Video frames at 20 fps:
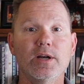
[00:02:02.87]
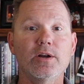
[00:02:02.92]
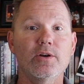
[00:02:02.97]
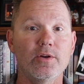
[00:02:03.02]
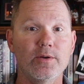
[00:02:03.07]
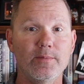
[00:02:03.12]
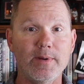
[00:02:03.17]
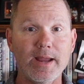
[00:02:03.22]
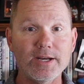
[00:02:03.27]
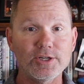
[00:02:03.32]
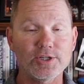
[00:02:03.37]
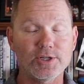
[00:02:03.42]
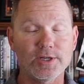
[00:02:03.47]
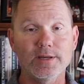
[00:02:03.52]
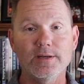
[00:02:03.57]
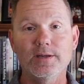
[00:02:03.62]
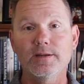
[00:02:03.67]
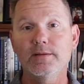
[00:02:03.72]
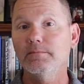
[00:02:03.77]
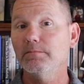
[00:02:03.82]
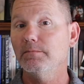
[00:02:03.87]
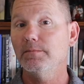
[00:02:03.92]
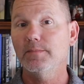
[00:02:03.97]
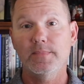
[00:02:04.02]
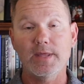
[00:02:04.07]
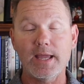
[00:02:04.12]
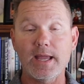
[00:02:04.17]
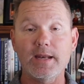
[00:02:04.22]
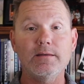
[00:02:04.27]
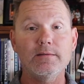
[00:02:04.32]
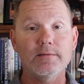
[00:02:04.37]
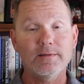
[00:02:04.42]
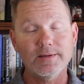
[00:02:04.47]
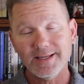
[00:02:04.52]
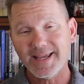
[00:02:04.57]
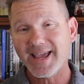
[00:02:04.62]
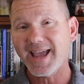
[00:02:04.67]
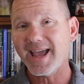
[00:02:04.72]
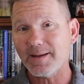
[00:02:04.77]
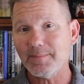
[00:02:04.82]
a cremation, then
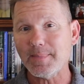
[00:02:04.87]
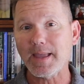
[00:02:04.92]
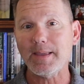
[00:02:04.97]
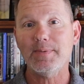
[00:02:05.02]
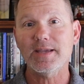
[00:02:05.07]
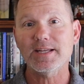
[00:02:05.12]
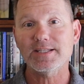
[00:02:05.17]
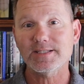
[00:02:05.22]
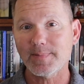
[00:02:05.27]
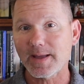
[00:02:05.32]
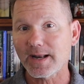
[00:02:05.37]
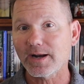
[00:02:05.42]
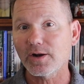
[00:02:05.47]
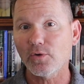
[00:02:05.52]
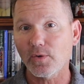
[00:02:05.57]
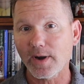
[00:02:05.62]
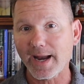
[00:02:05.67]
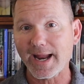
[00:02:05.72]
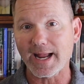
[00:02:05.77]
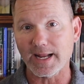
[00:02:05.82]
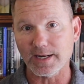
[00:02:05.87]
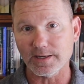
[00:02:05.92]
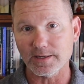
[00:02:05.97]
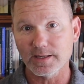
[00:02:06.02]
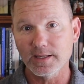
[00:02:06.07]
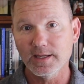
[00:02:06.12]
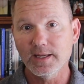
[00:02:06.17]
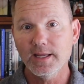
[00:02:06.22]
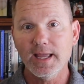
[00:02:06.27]
yeah, maybe it's about $1,000.